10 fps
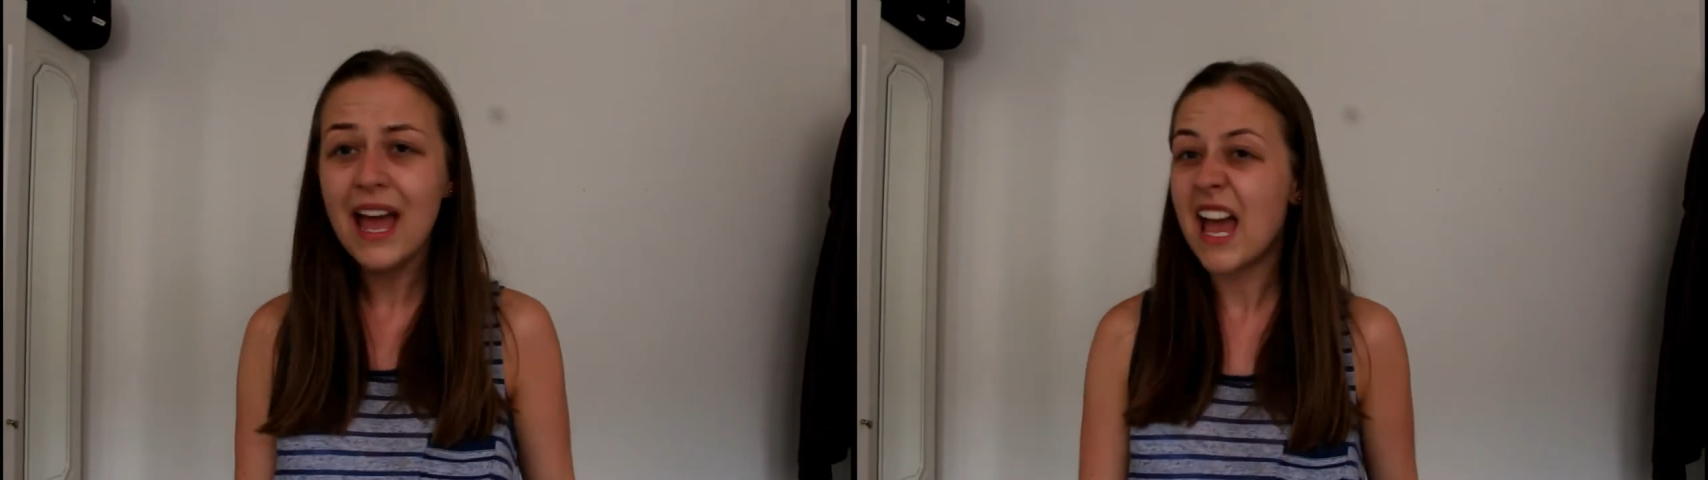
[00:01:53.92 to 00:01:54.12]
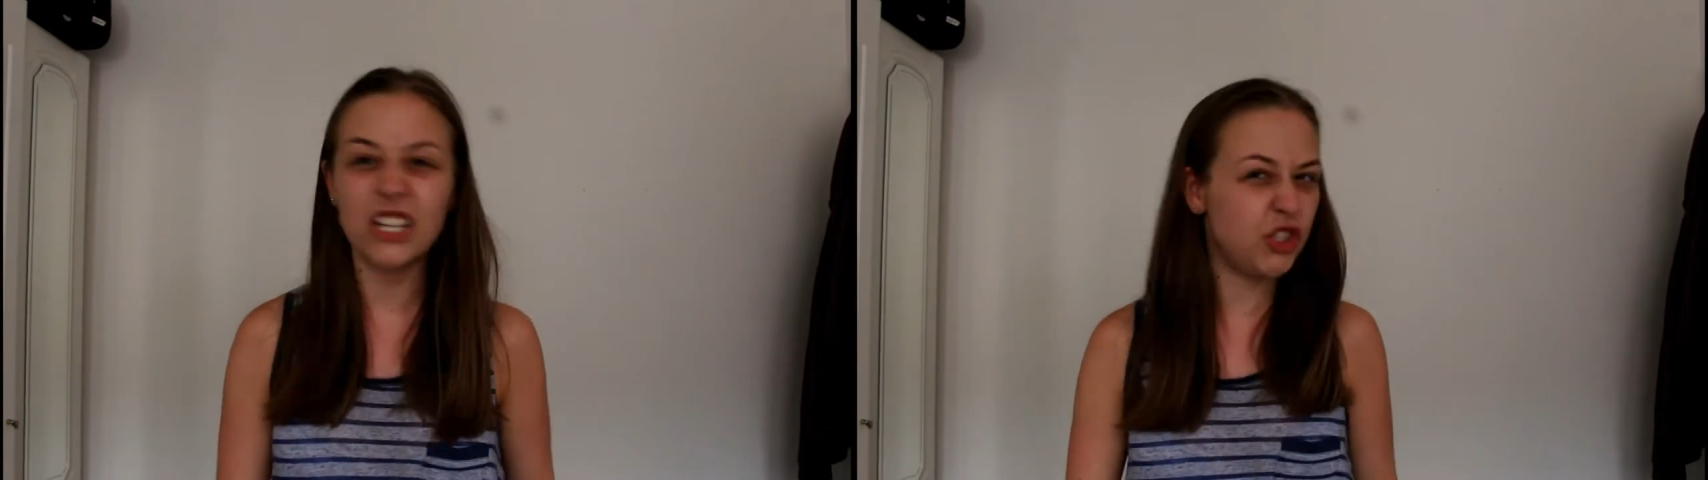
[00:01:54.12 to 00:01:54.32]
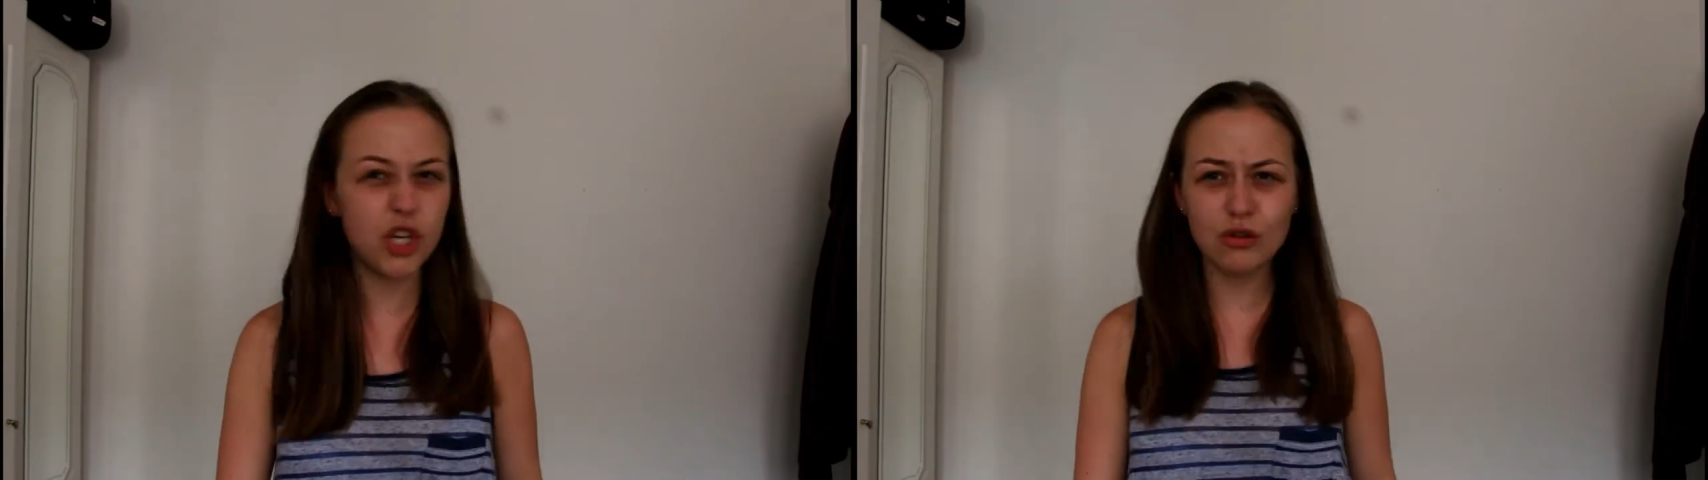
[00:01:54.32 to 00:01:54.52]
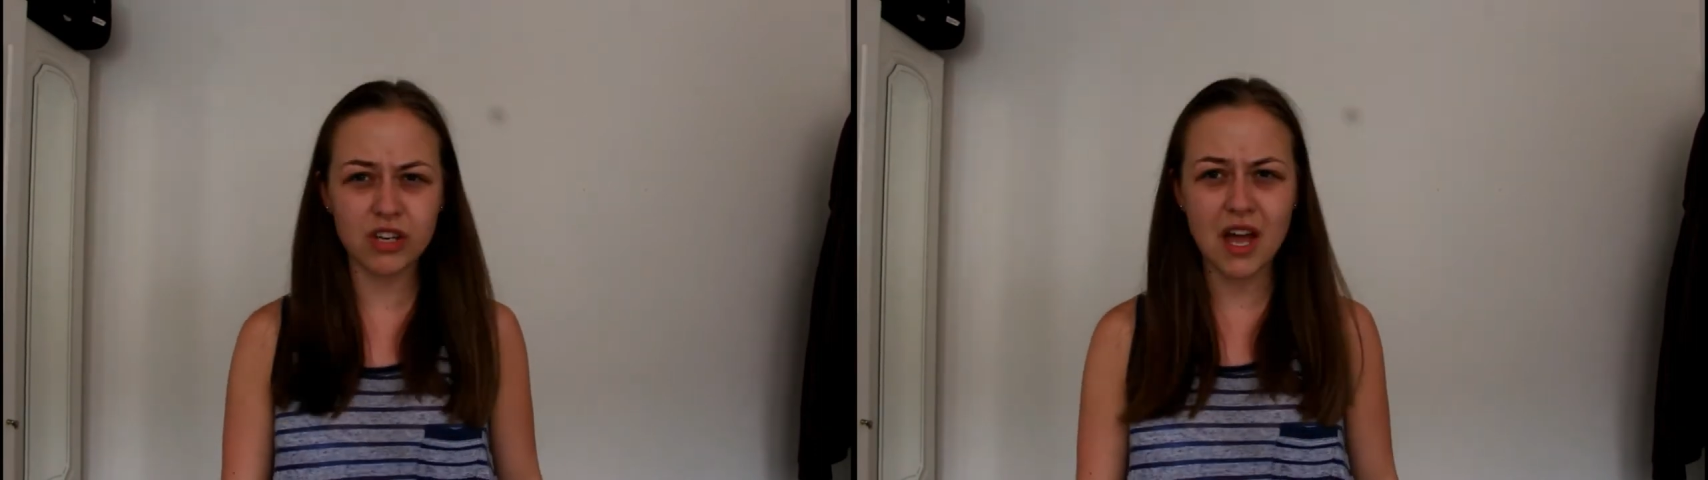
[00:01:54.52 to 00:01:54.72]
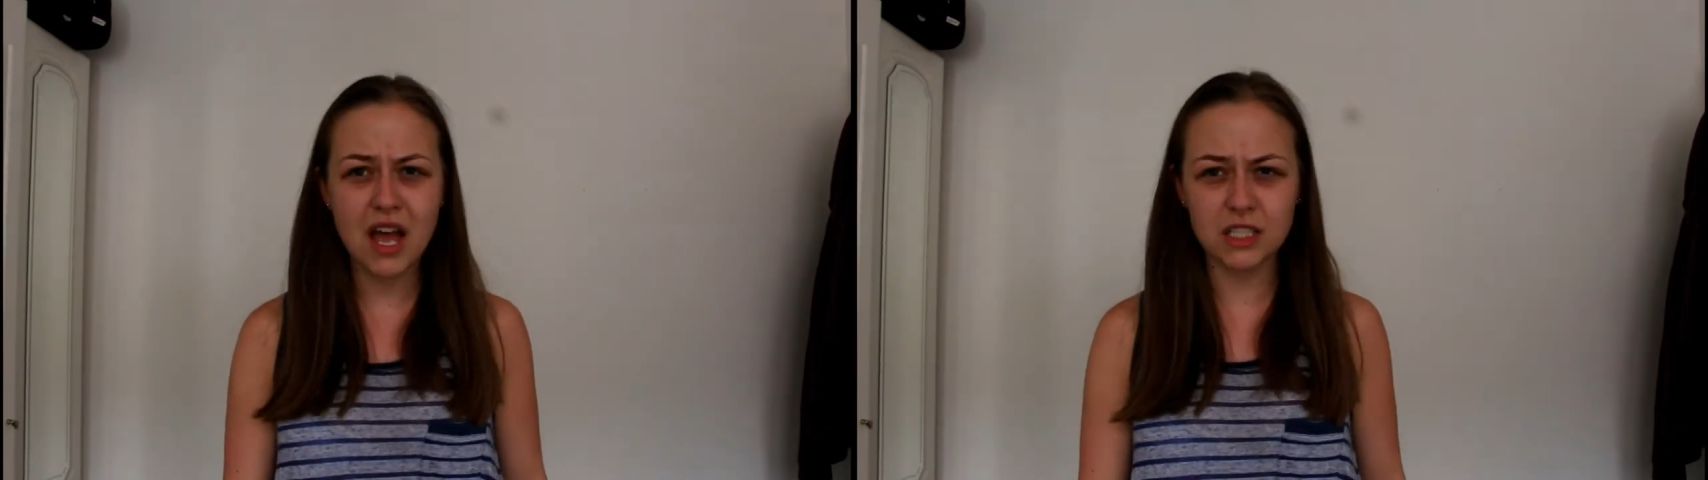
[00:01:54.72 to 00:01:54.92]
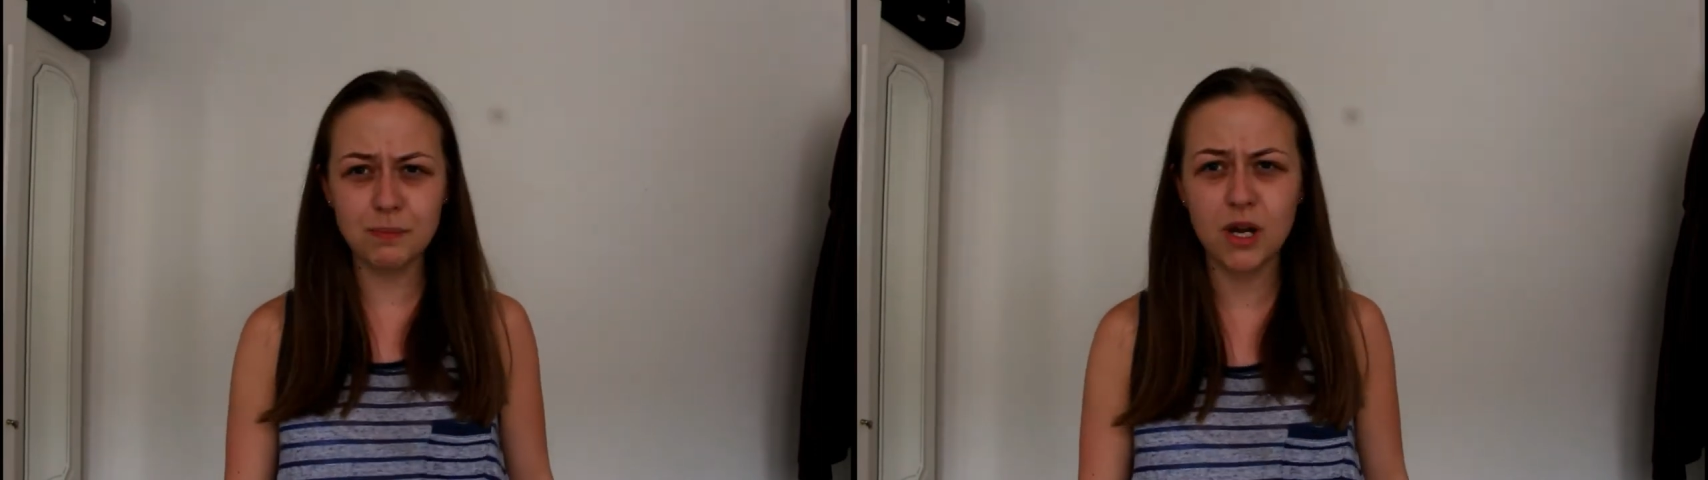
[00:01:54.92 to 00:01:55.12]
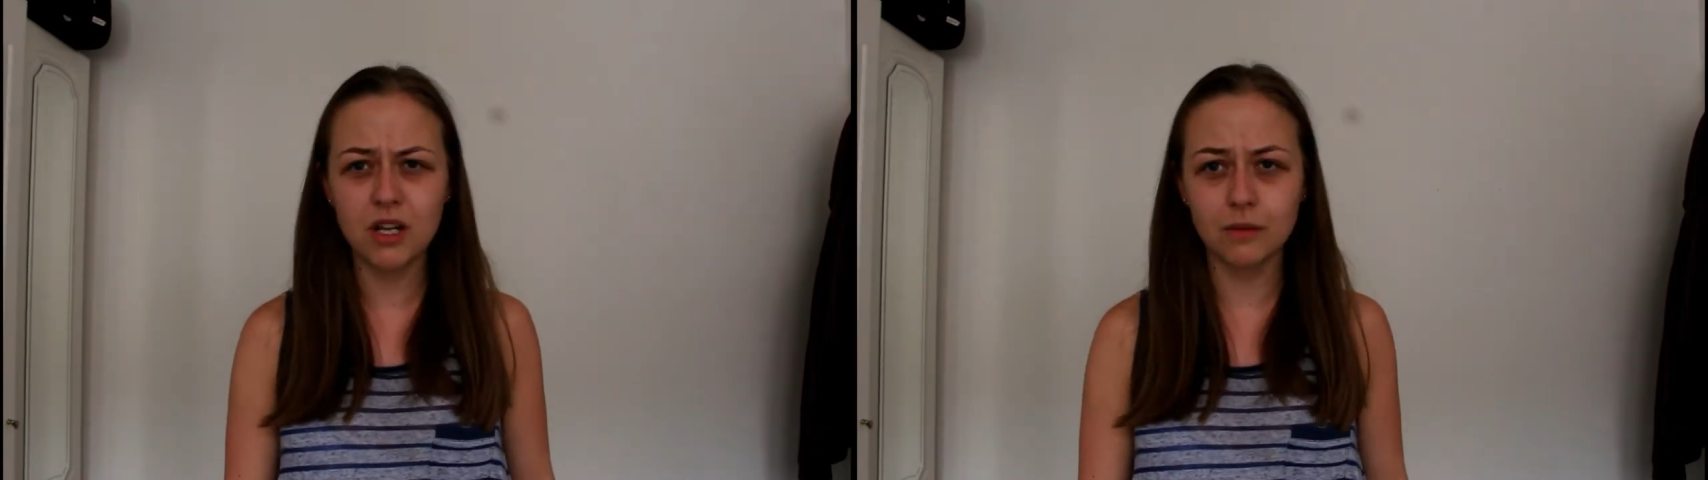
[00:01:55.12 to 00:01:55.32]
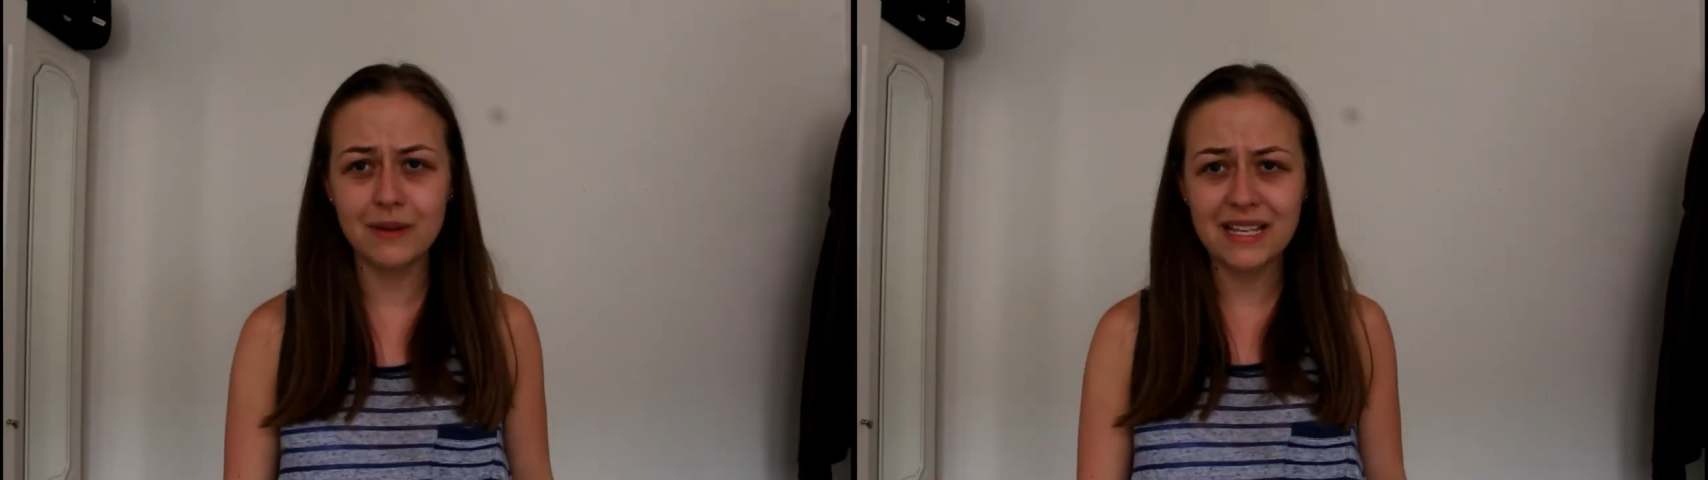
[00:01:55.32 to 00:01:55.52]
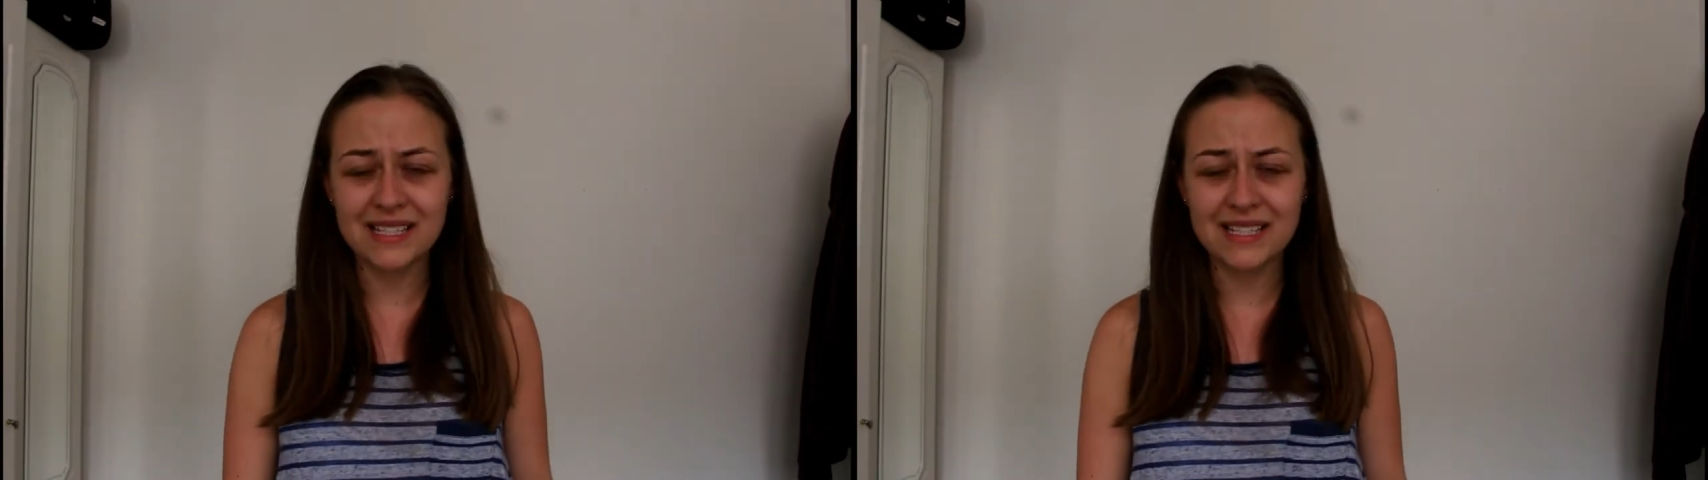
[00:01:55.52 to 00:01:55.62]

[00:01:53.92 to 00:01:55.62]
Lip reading: You can't pull me